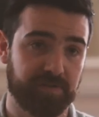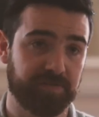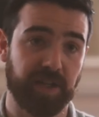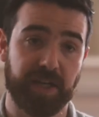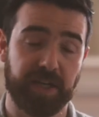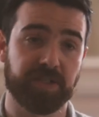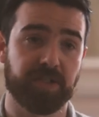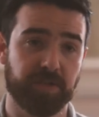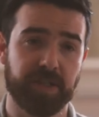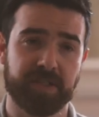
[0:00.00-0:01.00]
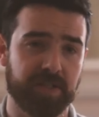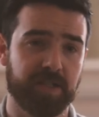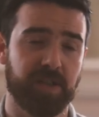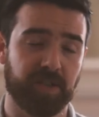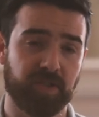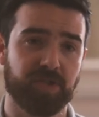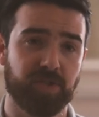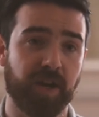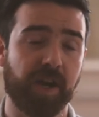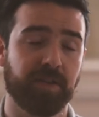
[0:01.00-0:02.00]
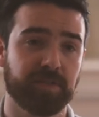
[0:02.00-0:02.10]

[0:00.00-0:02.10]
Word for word: for letting us do this and telling your story.